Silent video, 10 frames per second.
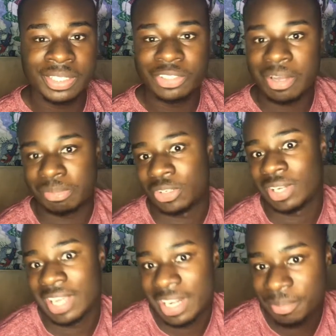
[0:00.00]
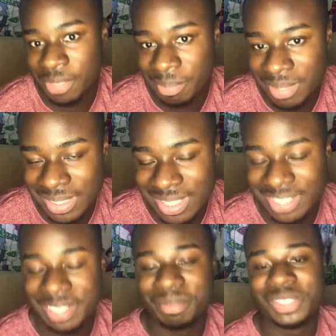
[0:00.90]
you know, I'm sorry I had to put our business
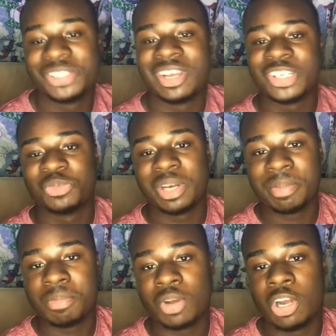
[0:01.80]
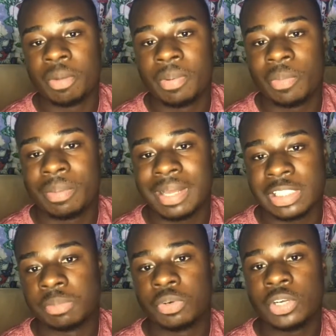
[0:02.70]
out there, but, you know, I just want to be more open with my
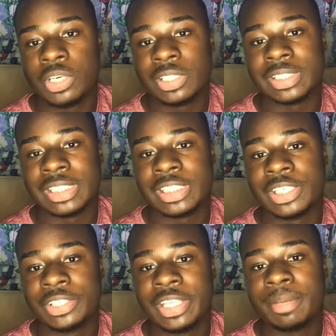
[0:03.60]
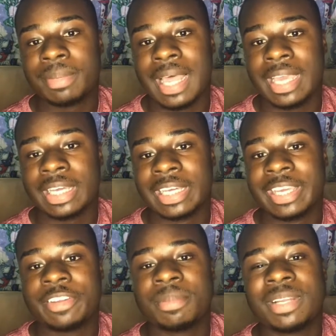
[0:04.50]
supporters and tell them, like,
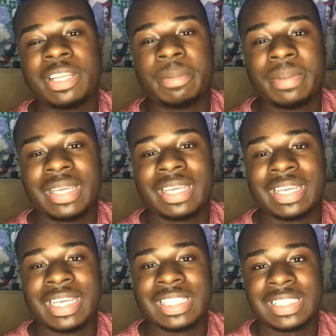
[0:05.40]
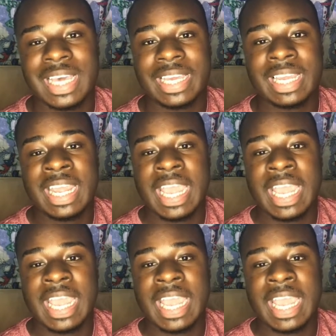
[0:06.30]
give them a little bit of insight.